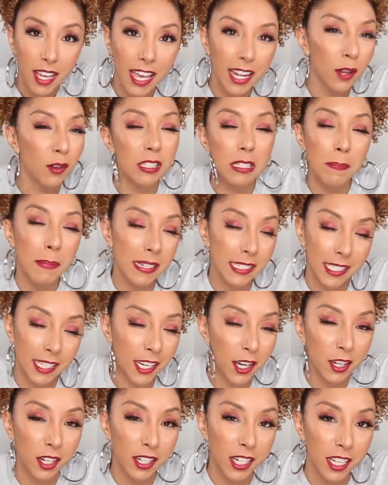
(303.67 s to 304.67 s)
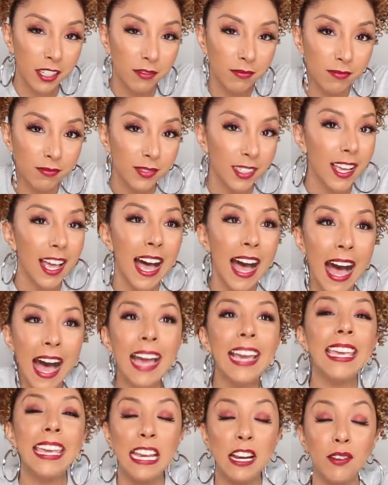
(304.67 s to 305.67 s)
And it was the best thing I could have done.
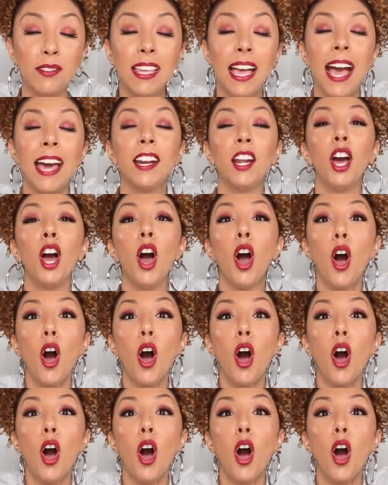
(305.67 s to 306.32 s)
I hear that